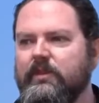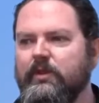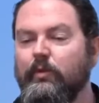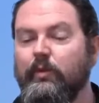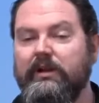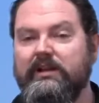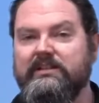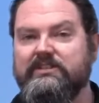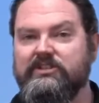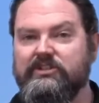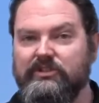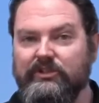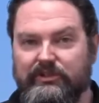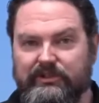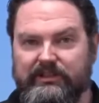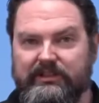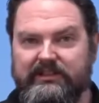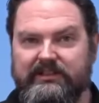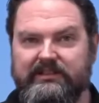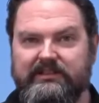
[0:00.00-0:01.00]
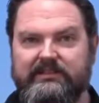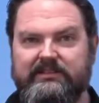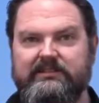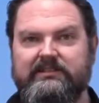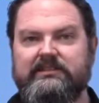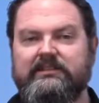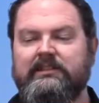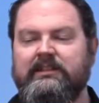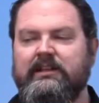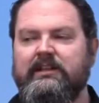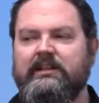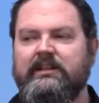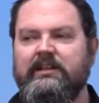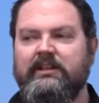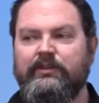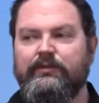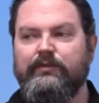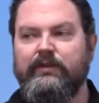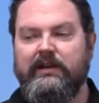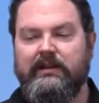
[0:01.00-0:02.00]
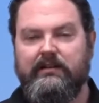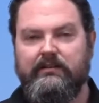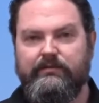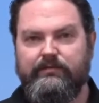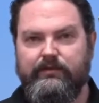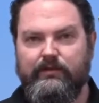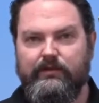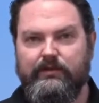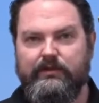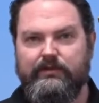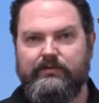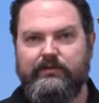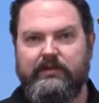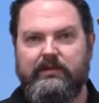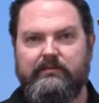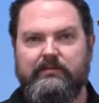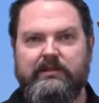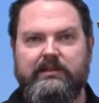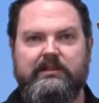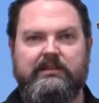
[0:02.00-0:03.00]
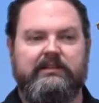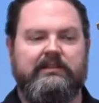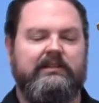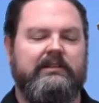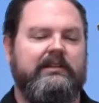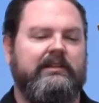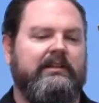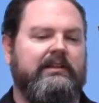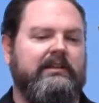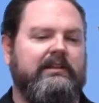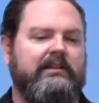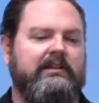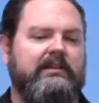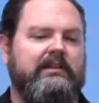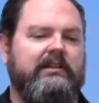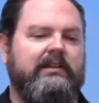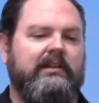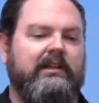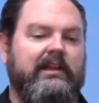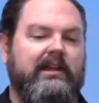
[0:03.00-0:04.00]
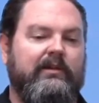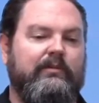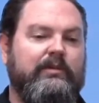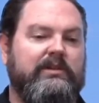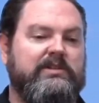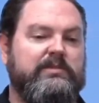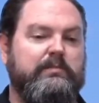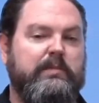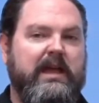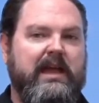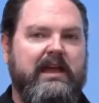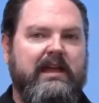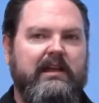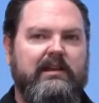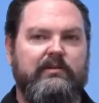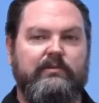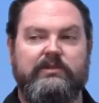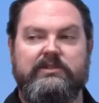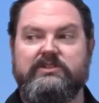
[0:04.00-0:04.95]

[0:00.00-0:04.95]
What is good is fighting for the family. And what's bad and